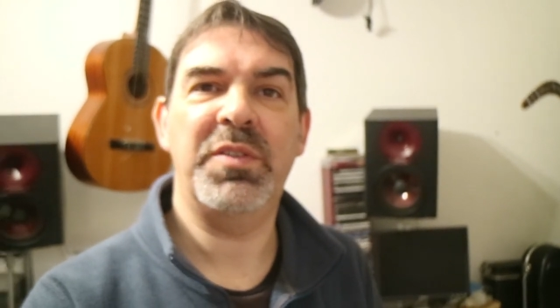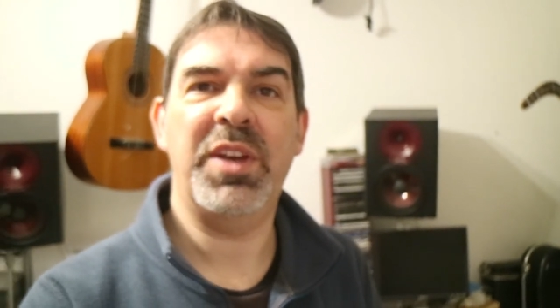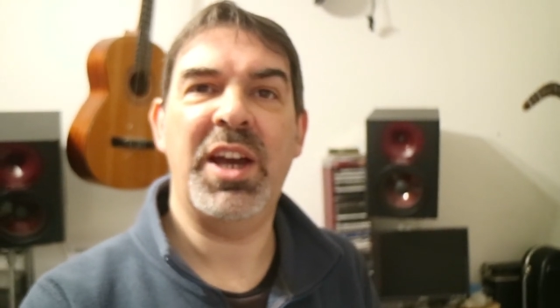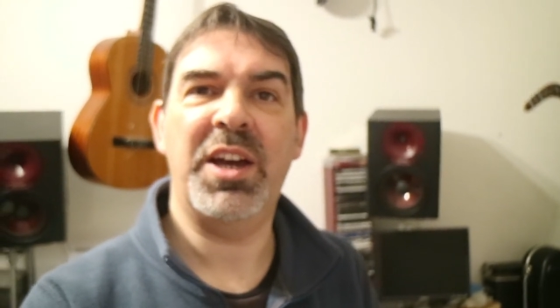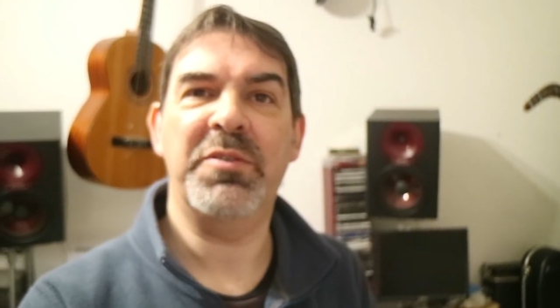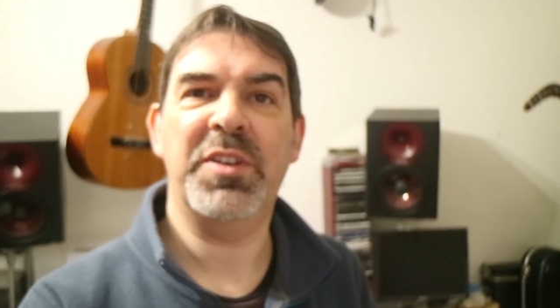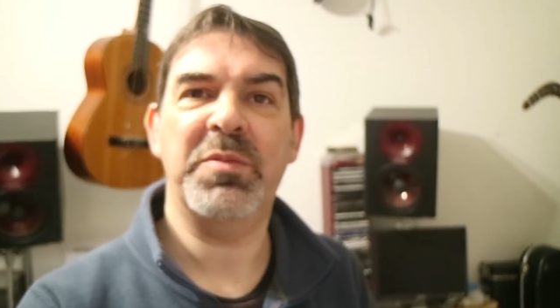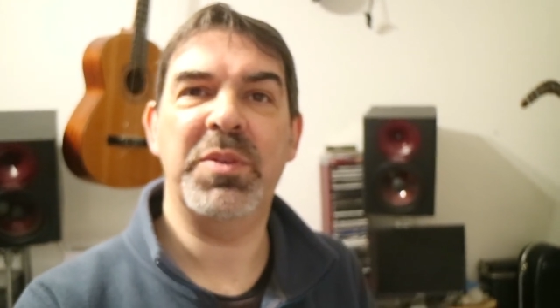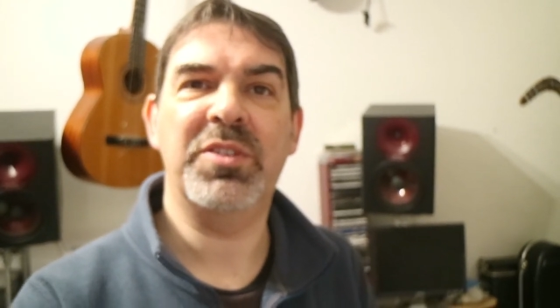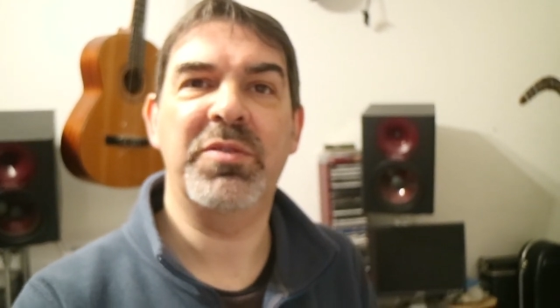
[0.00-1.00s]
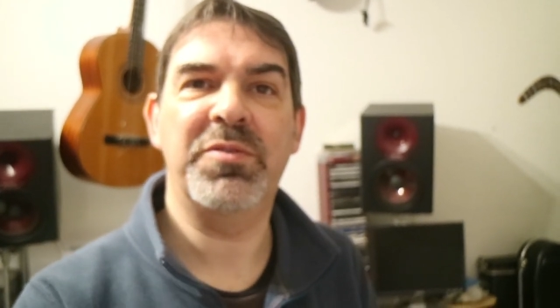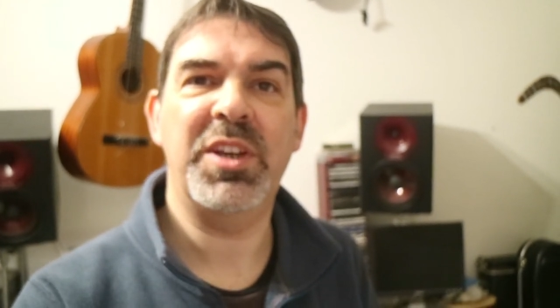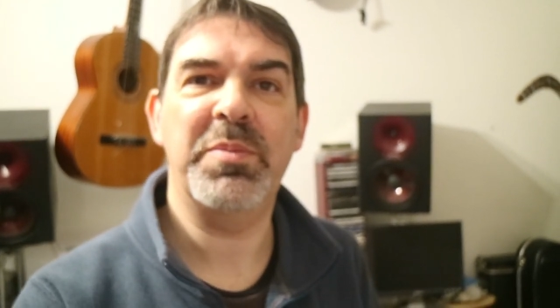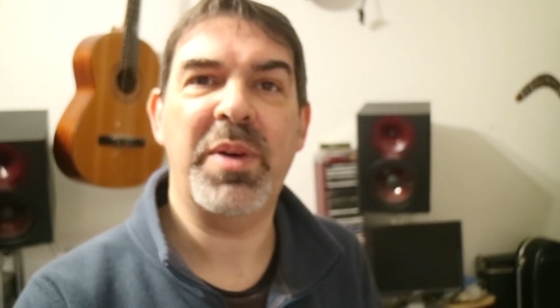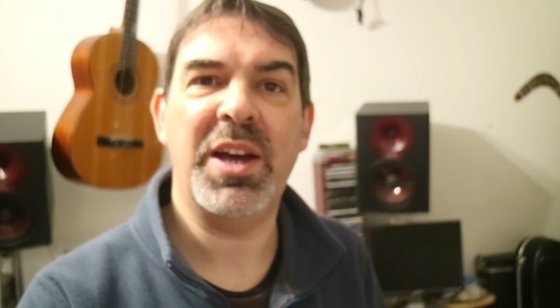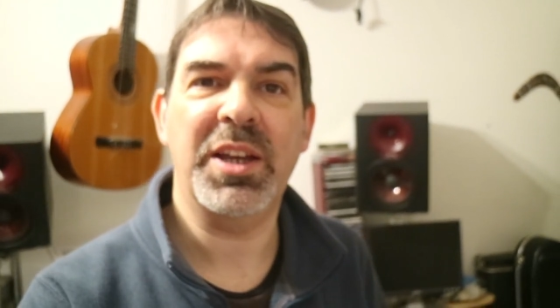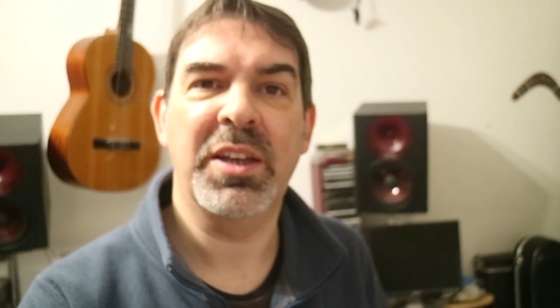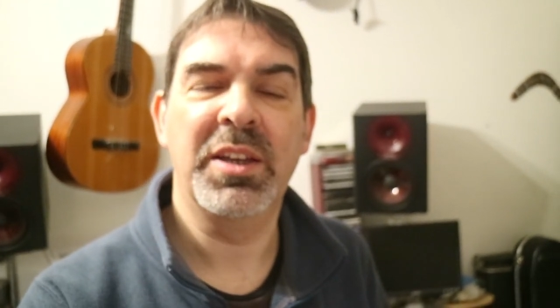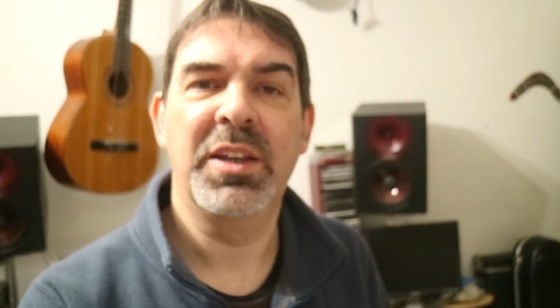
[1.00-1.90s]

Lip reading: If you have, give me some feedback,